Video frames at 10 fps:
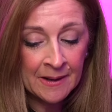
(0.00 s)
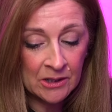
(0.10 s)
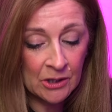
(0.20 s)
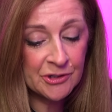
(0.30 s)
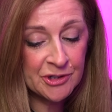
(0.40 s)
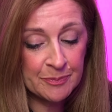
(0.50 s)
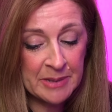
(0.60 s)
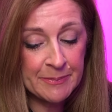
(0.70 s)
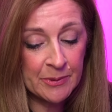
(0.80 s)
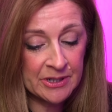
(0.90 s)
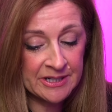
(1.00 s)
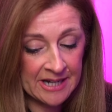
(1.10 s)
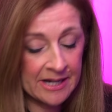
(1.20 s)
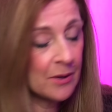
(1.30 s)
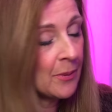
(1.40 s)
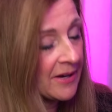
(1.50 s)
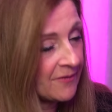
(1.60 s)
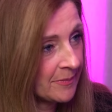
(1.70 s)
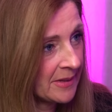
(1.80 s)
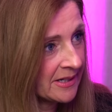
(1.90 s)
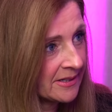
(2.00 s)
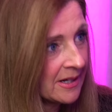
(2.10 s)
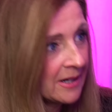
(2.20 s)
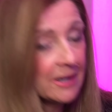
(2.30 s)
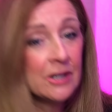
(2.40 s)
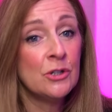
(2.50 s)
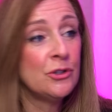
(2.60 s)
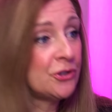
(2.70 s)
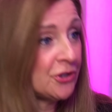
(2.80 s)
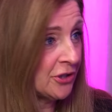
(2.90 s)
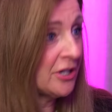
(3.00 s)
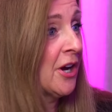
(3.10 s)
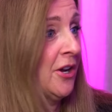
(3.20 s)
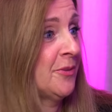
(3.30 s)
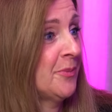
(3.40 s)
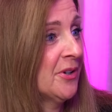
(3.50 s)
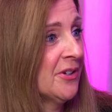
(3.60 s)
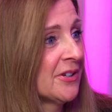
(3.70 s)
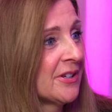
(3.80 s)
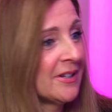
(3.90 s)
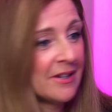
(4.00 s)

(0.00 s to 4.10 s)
lots that people can take away from this. Do your homework.